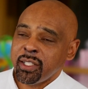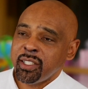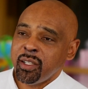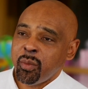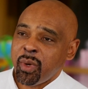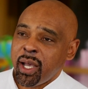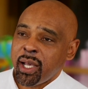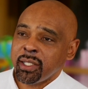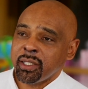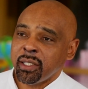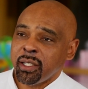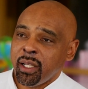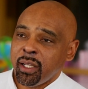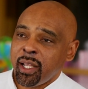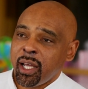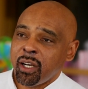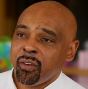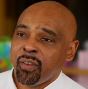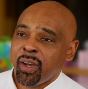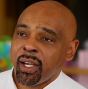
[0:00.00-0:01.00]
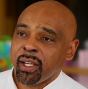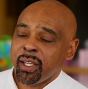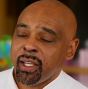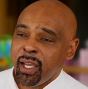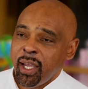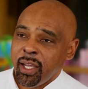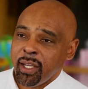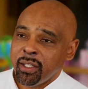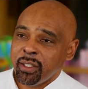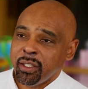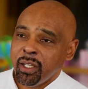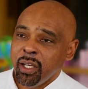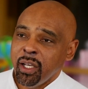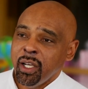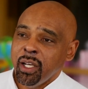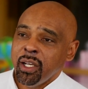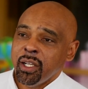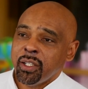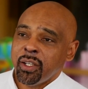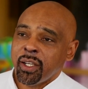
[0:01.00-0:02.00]
customizing a lot of our cakes
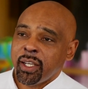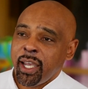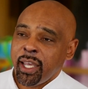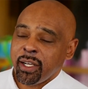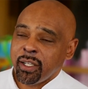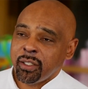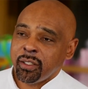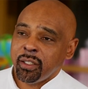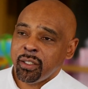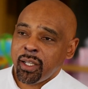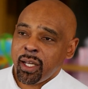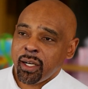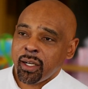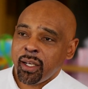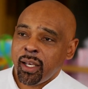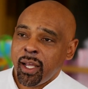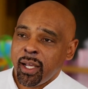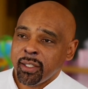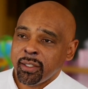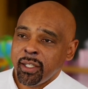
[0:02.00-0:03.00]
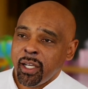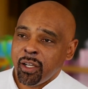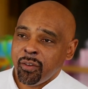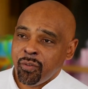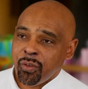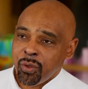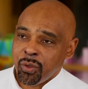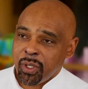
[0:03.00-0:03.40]
to cater to a lot of clients that had